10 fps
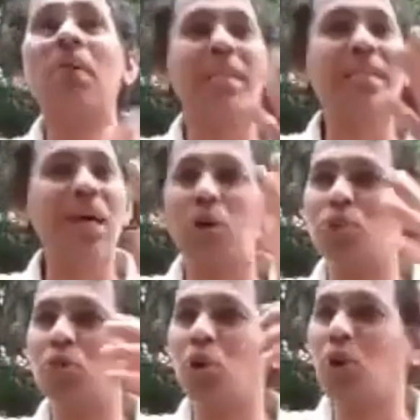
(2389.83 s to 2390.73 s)
but there was
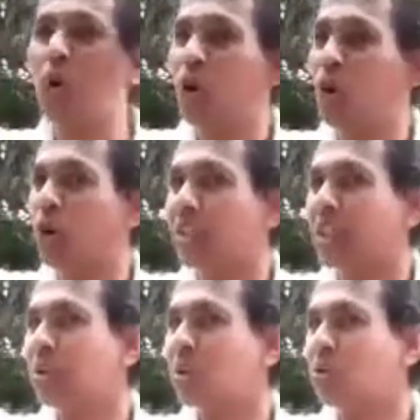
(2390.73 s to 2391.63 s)
no,
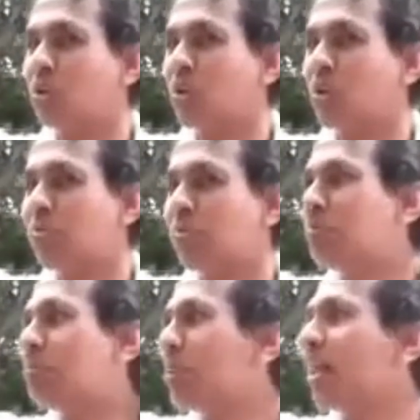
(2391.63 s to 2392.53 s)
there was no.
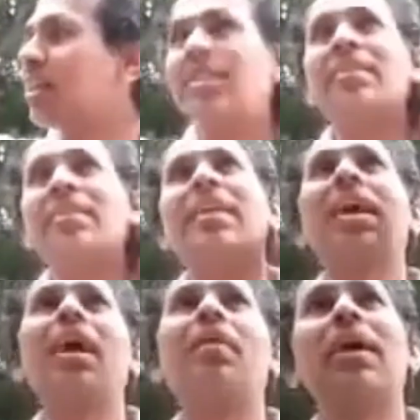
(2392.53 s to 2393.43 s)

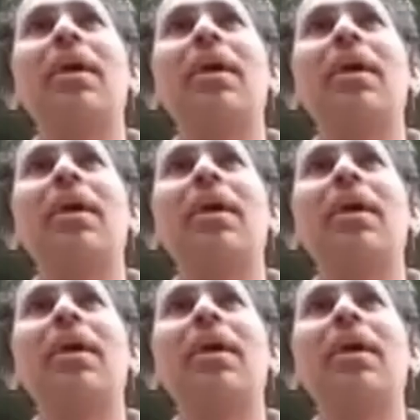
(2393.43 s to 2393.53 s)
Itaranga me